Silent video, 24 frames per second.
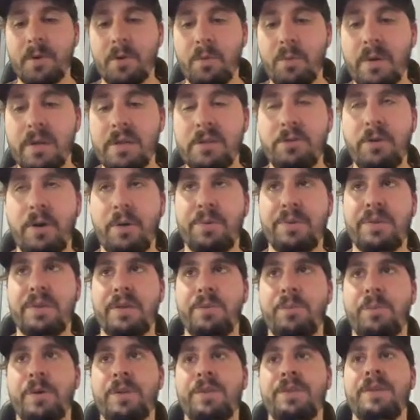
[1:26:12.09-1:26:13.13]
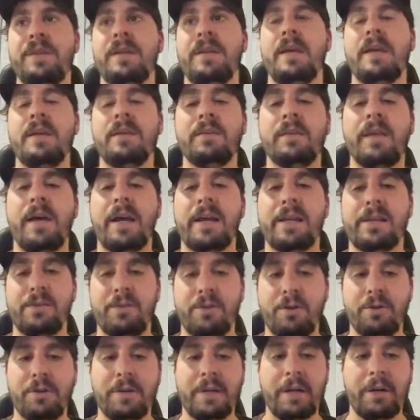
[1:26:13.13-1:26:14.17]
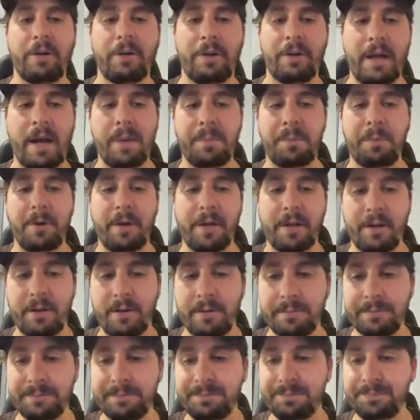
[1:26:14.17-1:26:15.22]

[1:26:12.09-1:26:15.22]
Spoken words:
We can do it with an inline ternary operator.